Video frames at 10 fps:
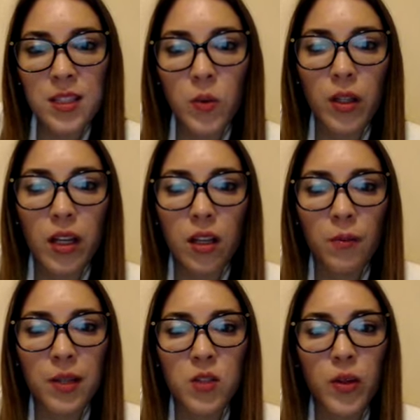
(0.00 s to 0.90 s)
could
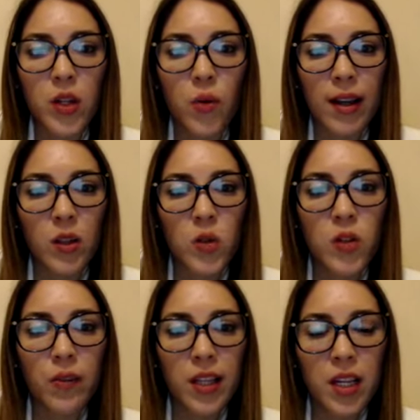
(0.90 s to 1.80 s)
accomplish with the right dose
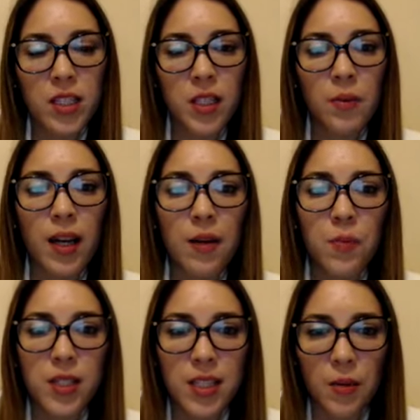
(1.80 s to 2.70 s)
of leadership and
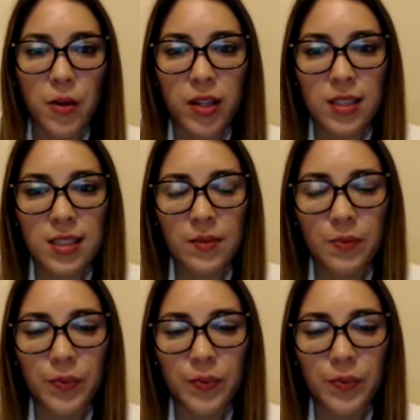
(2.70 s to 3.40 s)
perseverance.